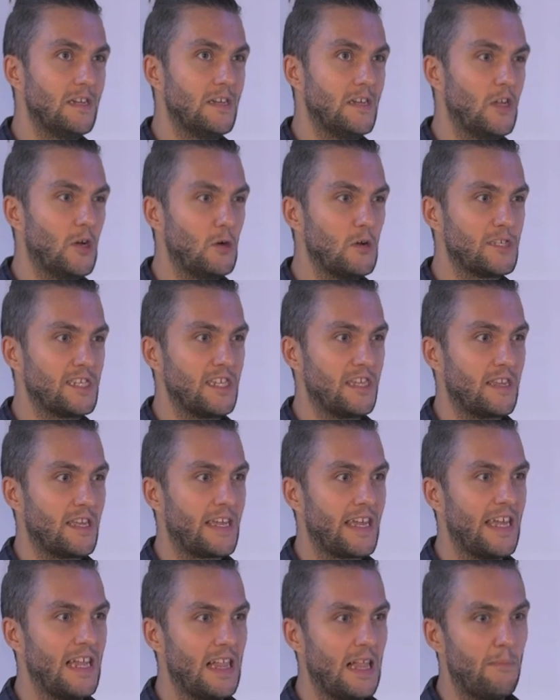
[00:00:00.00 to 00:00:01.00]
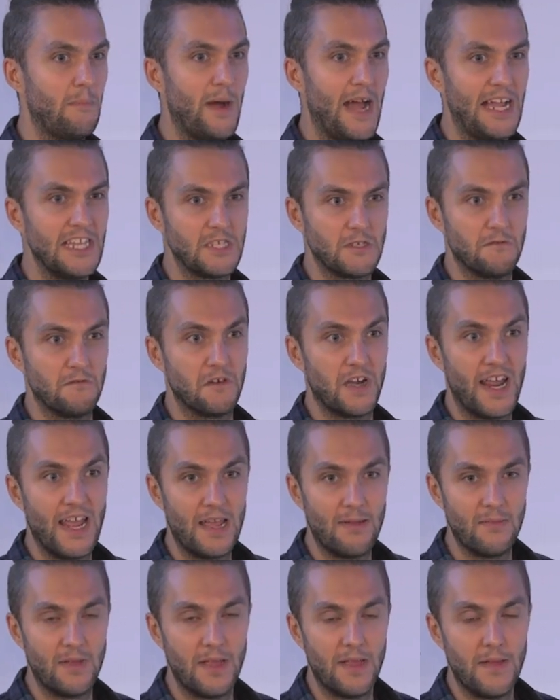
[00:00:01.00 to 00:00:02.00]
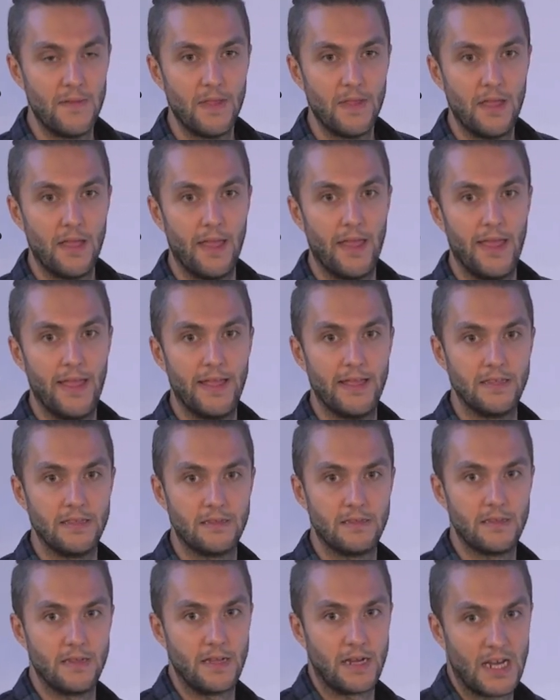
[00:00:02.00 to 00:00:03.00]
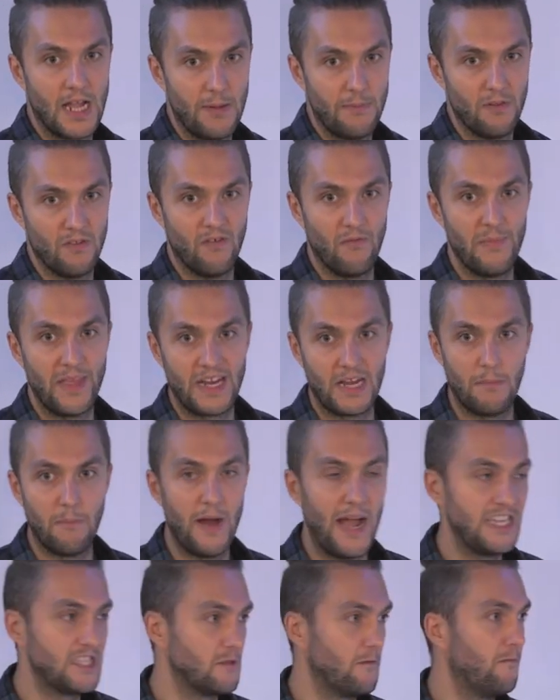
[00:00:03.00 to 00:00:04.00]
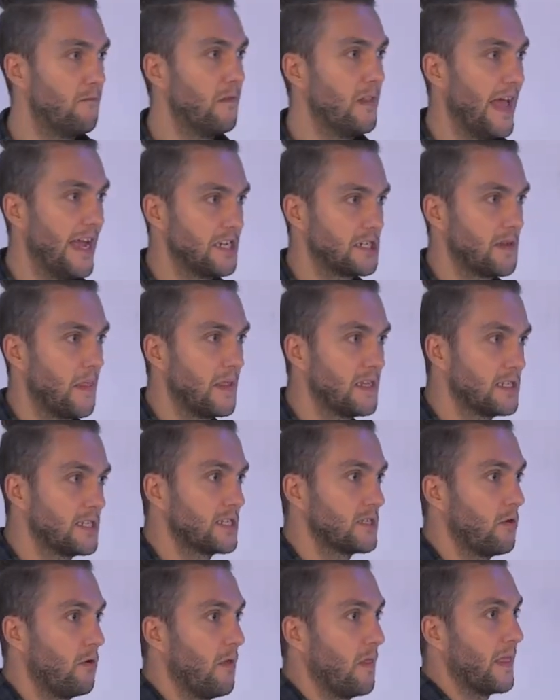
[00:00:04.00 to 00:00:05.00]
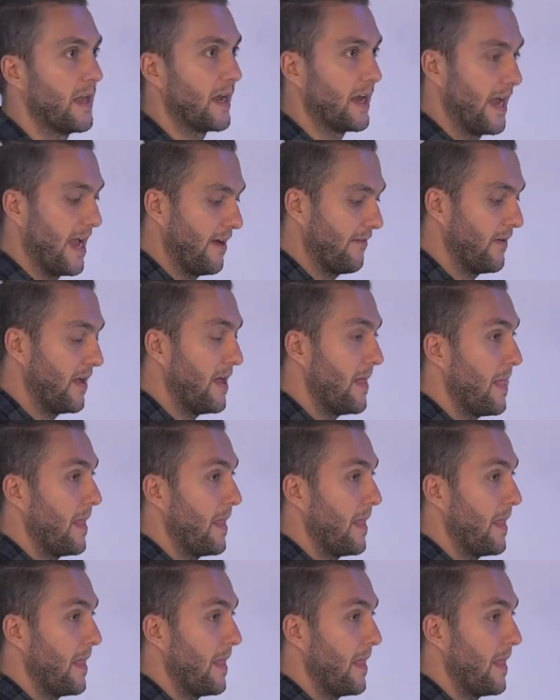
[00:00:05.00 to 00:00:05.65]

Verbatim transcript: dozen kilobytes of RAM and a couple of megabytes of flash. This is all they have.